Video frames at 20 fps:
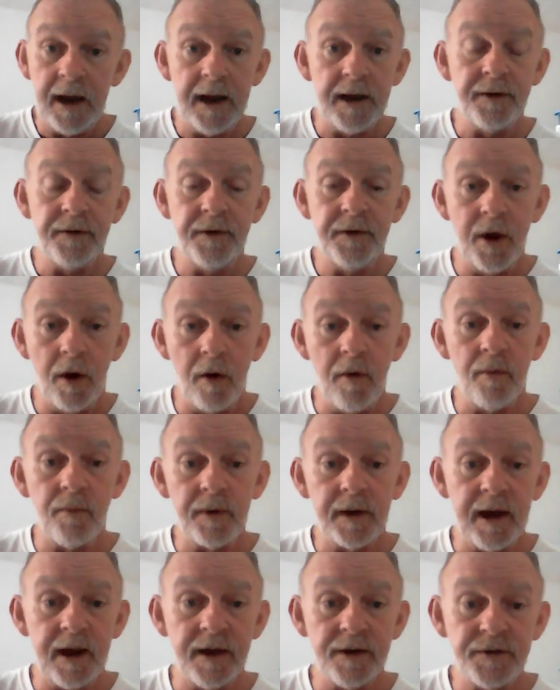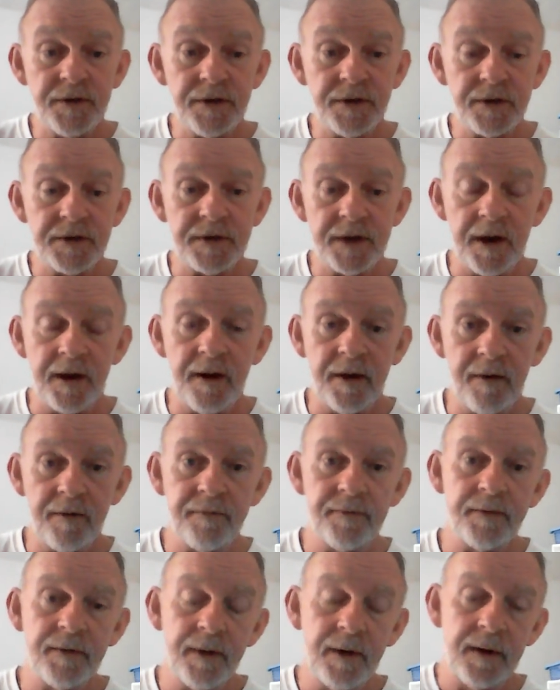and don't catch
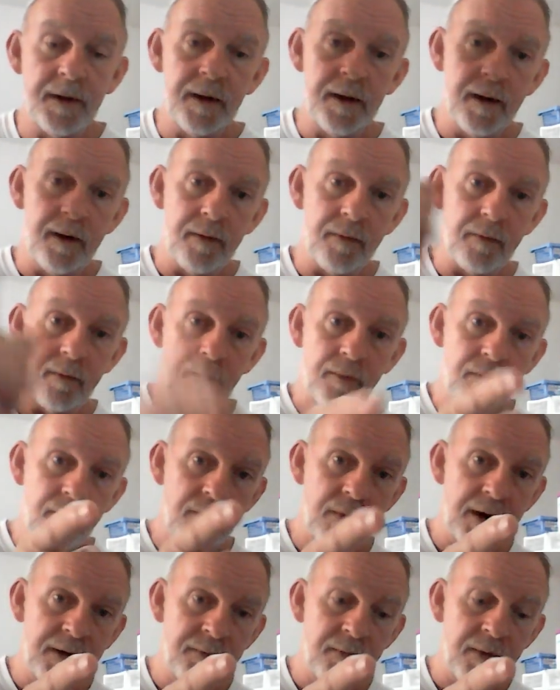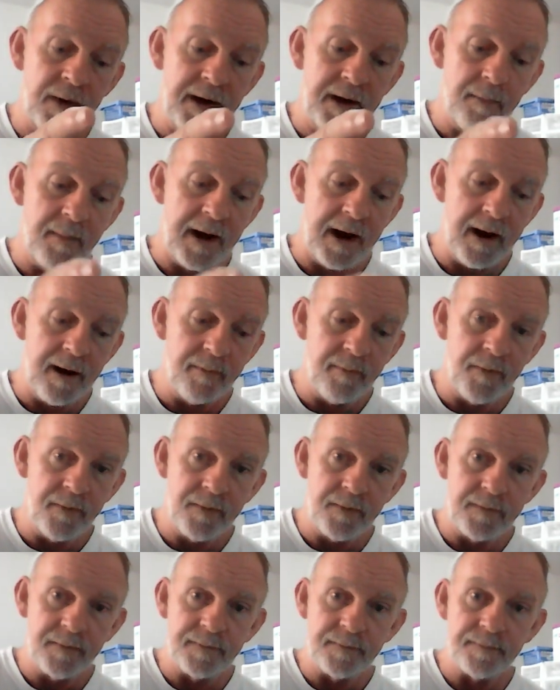yourself, run, read a
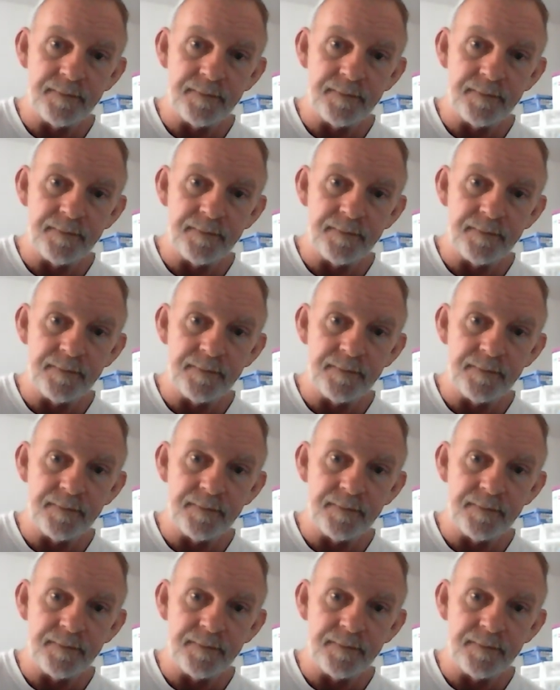Bible.